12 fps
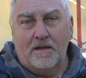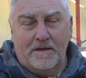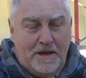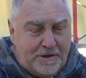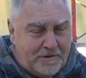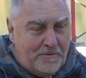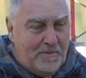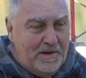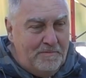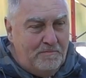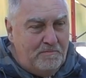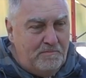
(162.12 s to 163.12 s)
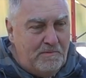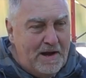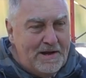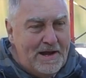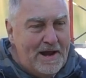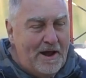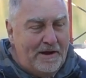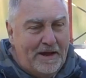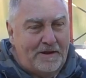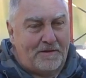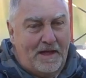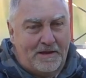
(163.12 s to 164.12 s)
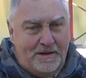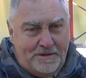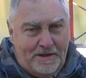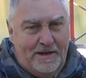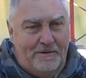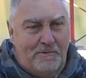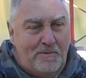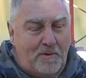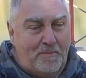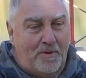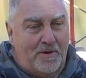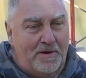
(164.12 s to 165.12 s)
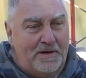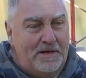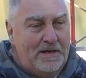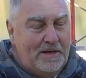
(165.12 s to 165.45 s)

Yes, sir. We right now, I guess, like you said, we were pulling